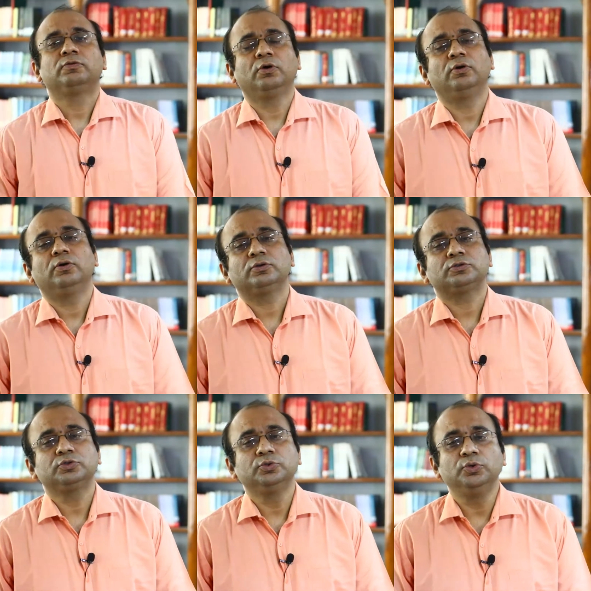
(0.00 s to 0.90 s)
So,
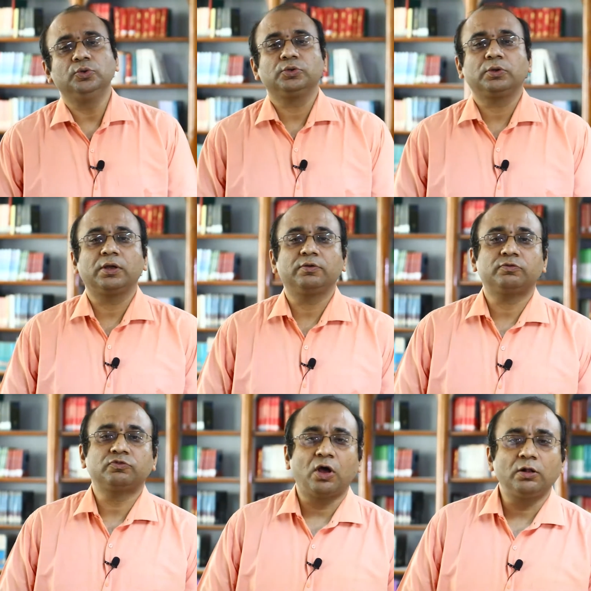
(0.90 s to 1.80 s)
to
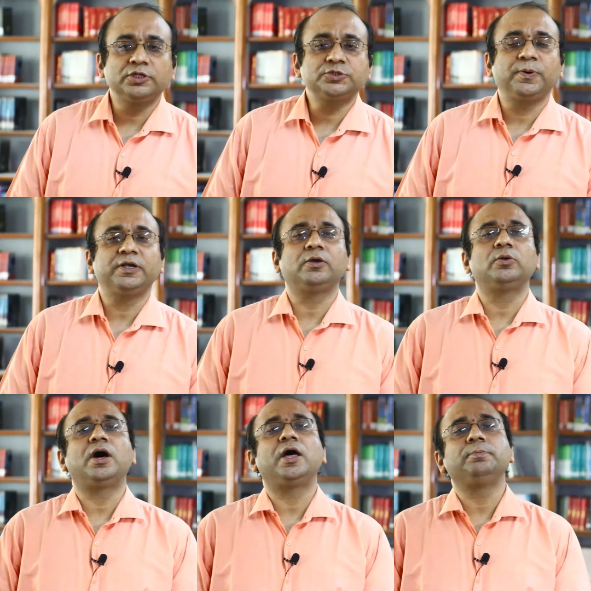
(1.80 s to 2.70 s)
solve this
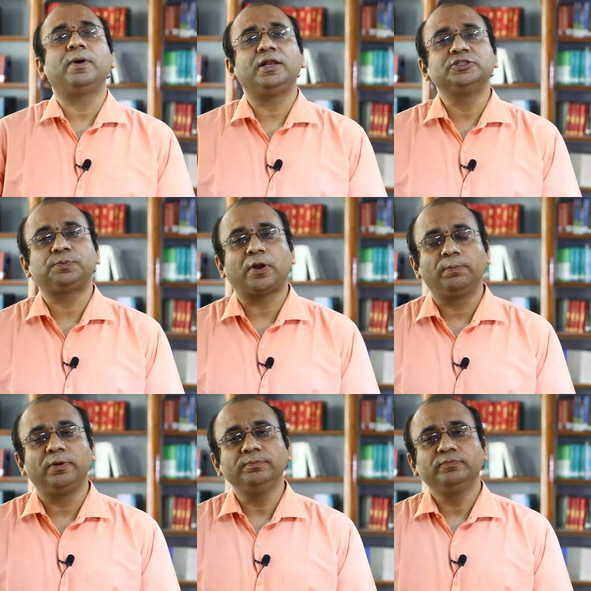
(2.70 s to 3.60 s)
particular unbalanced
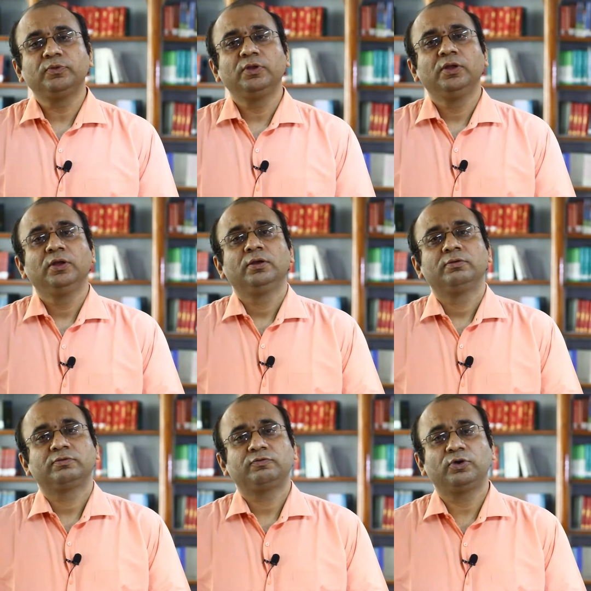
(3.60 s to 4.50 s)
problem,
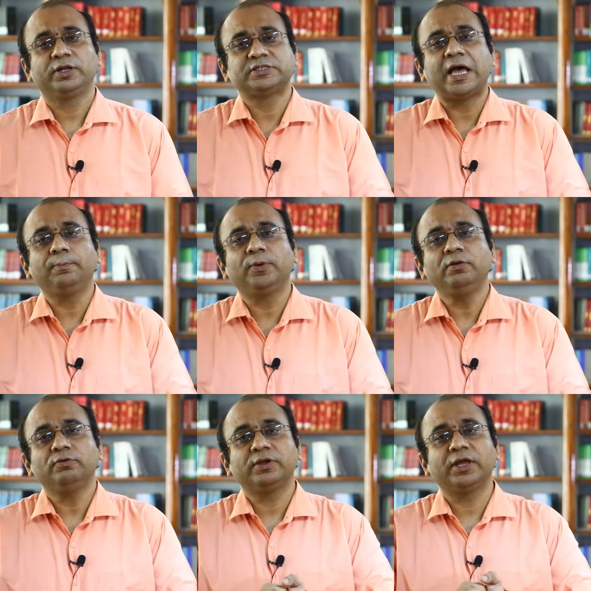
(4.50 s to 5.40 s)
for example,
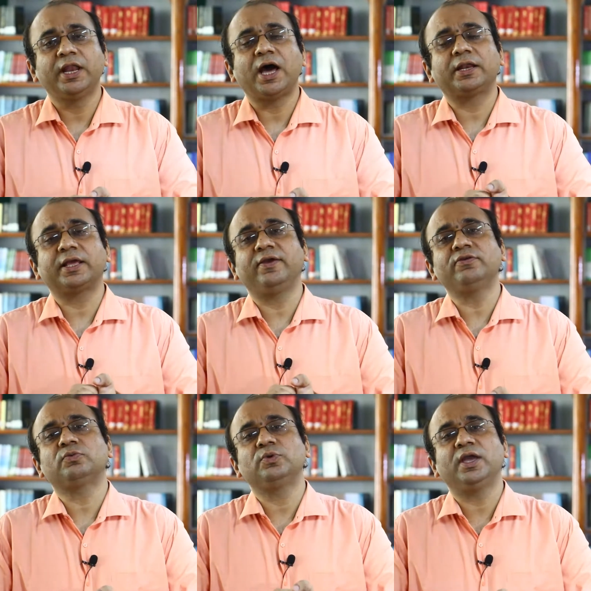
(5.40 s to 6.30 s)
in our
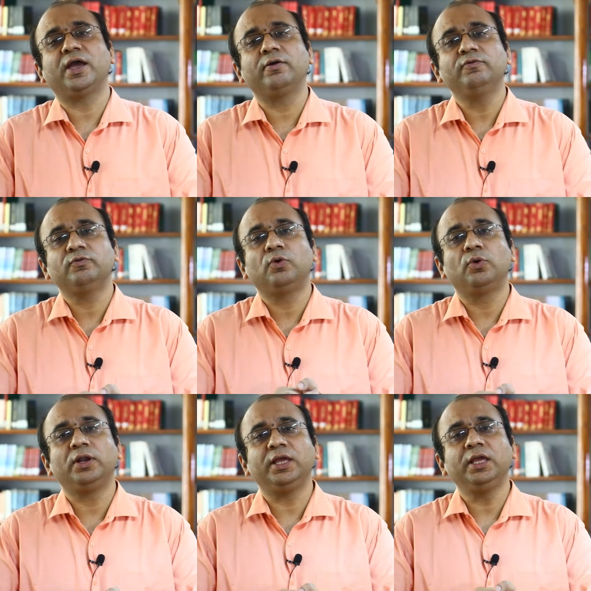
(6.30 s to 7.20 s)
case we have
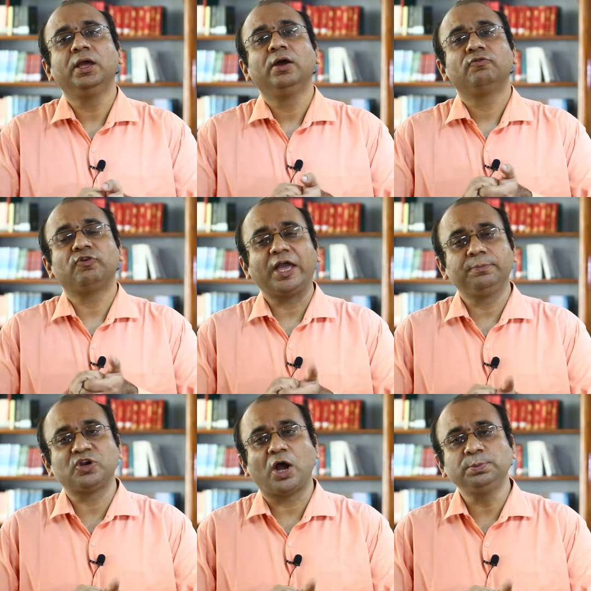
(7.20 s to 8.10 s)
only
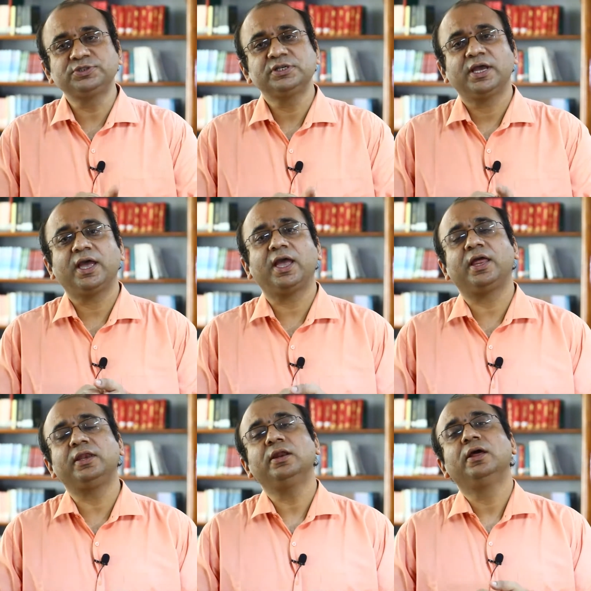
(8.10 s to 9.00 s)
5 jobs
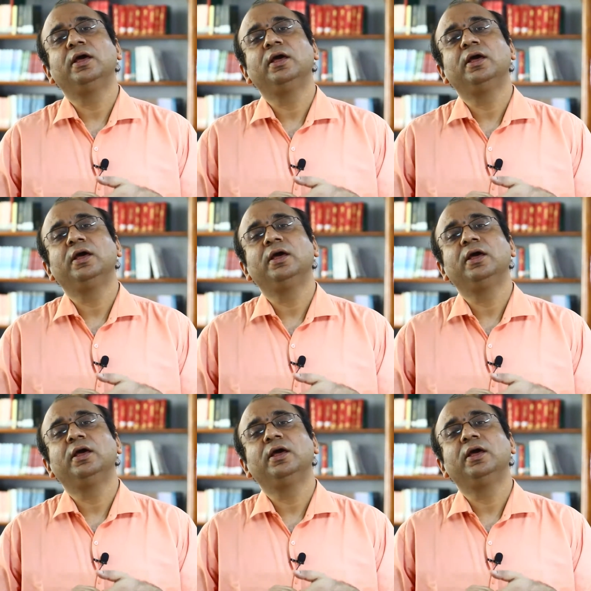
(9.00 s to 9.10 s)
and